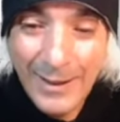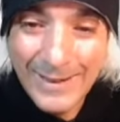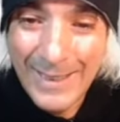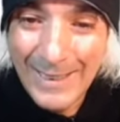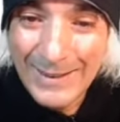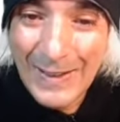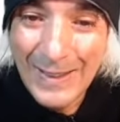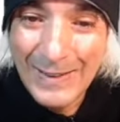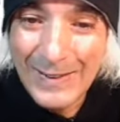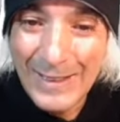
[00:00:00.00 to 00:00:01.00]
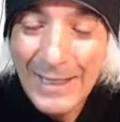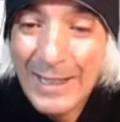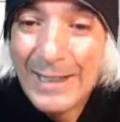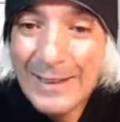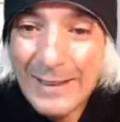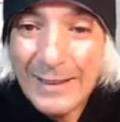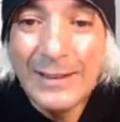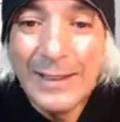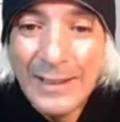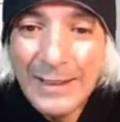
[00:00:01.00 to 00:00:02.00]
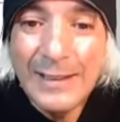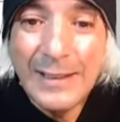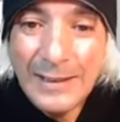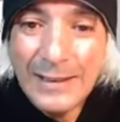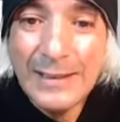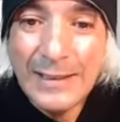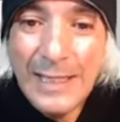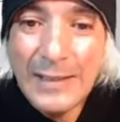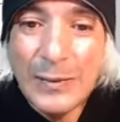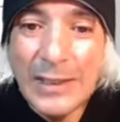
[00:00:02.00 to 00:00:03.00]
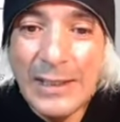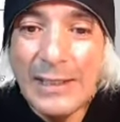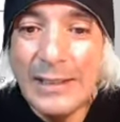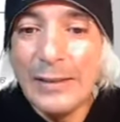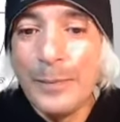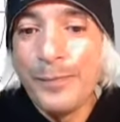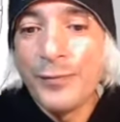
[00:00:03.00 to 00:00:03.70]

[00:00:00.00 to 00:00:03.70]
it's, it's all there, you know. That's that's what they do.